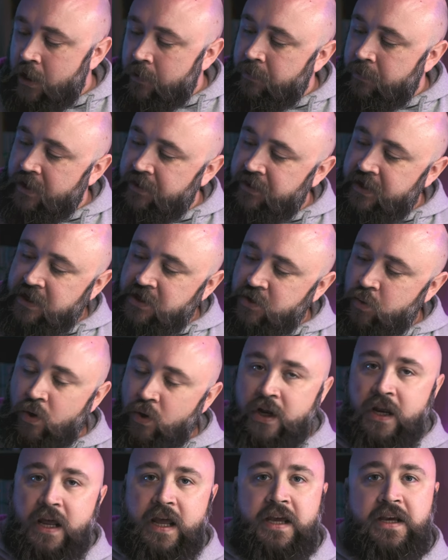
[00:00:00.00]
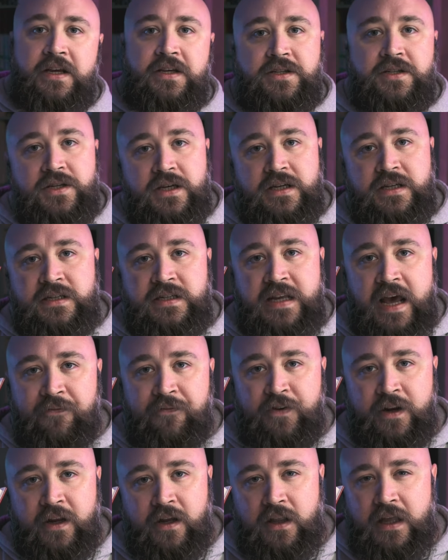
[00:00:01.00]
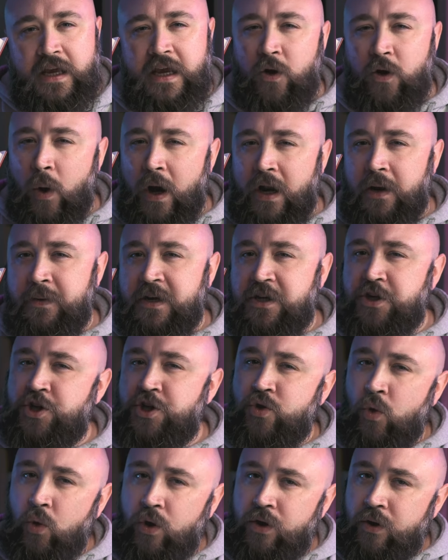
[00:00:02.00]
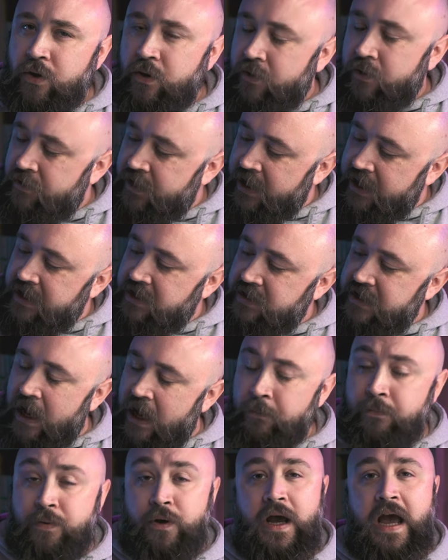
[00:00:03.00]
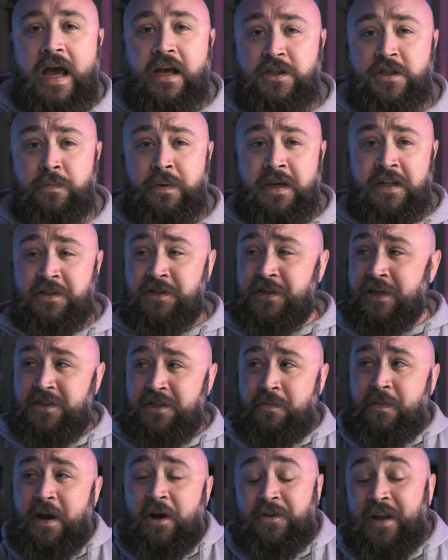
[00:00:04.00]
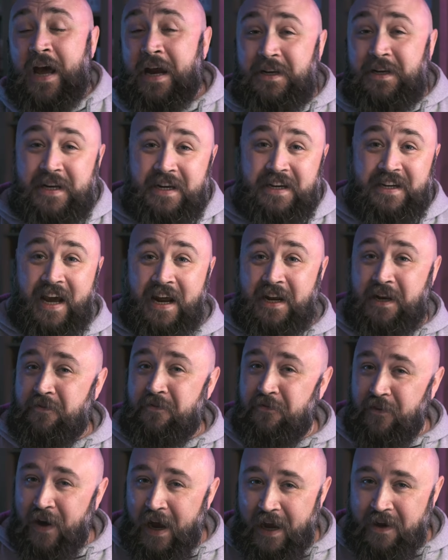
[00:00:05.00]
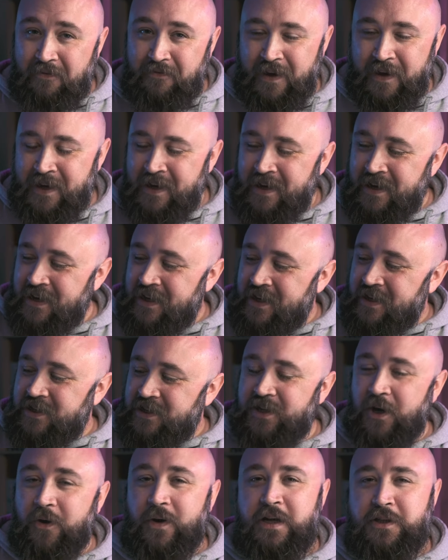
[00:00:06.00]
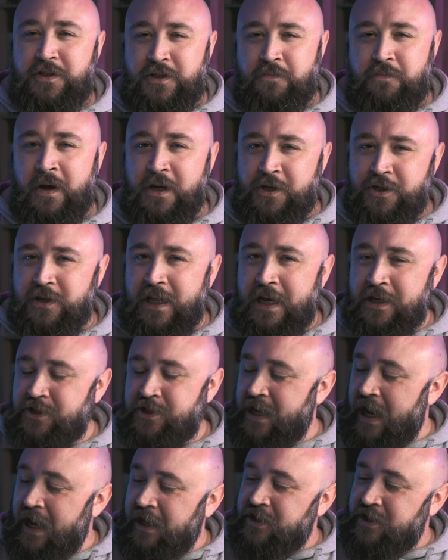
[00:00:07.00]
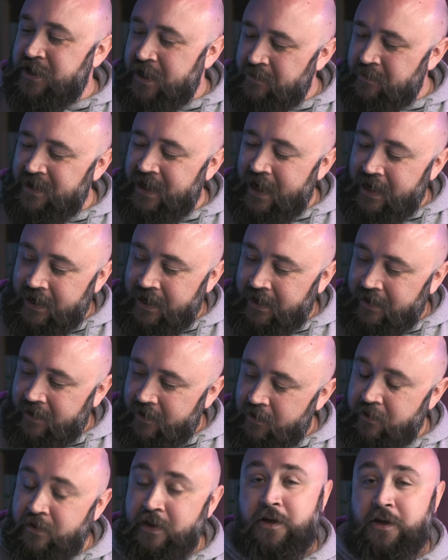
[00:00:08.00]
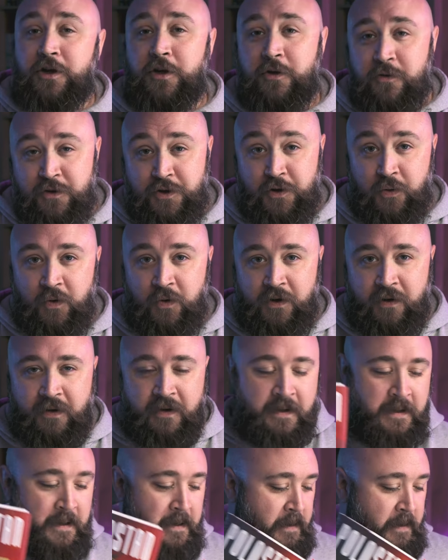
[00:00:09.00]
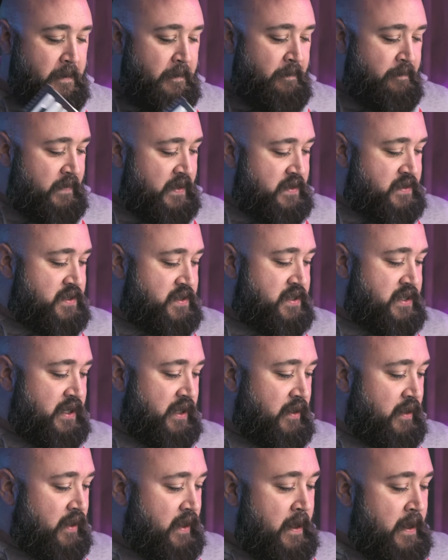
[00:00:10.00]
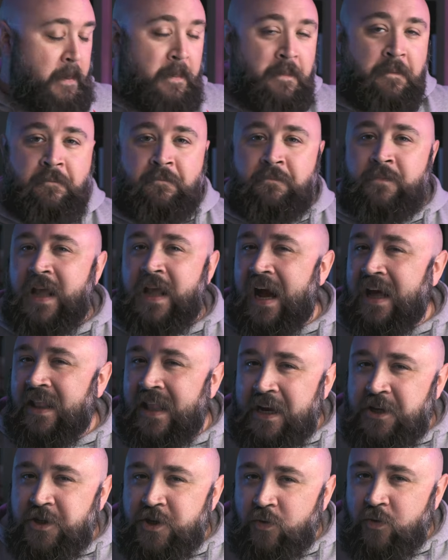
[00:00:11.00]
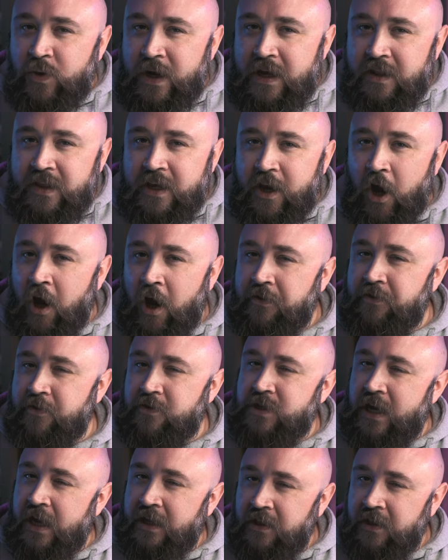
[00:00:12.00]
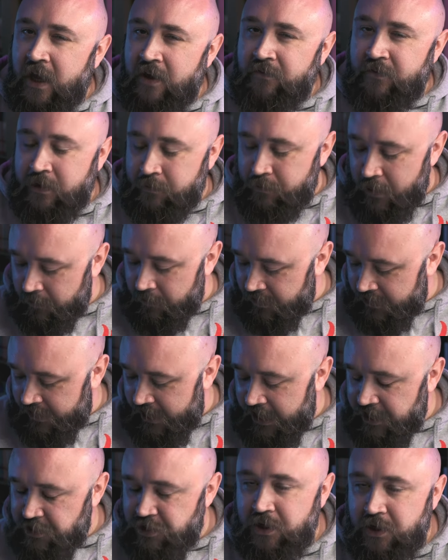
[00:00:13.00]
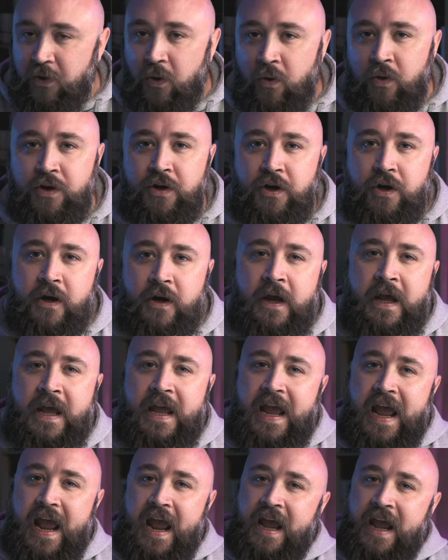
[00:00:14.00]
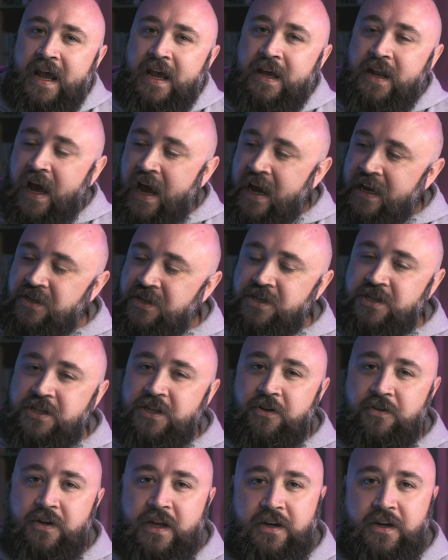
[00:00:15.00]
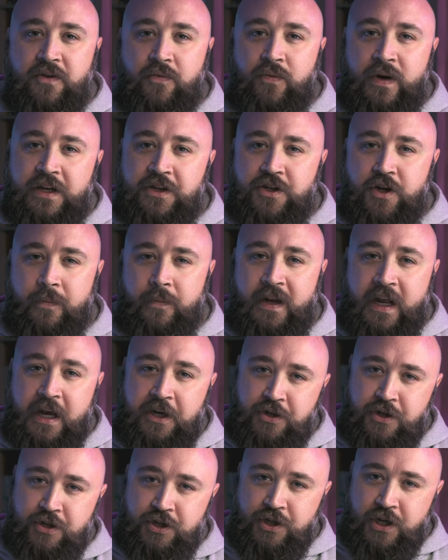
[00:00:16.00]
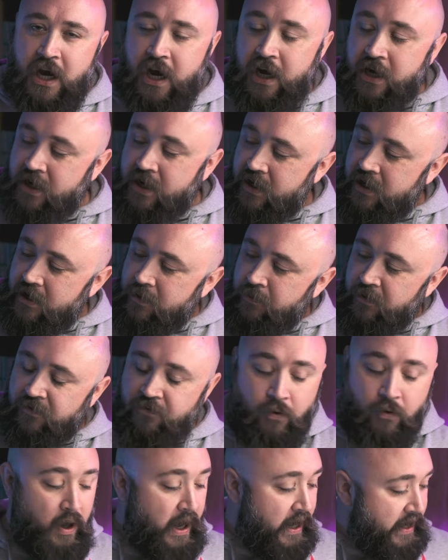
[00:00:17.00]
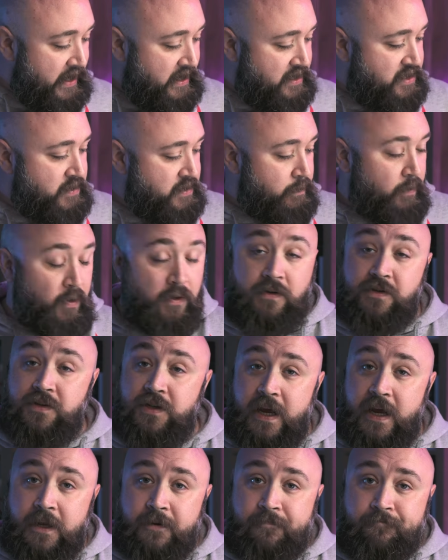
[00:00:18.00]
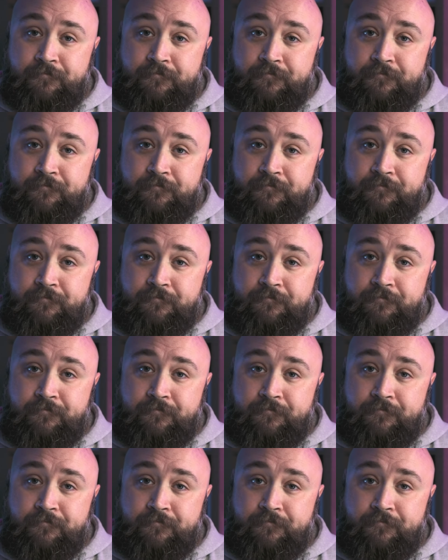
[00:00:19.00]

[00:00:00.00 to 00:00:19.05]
But this one is definitely quite a bit shorter than his output has been since about 1995. So it's much less intimidating than usual. Still, I like to read the authors I love in publication order, and I still need to read Termination Shock before I get to Polostan.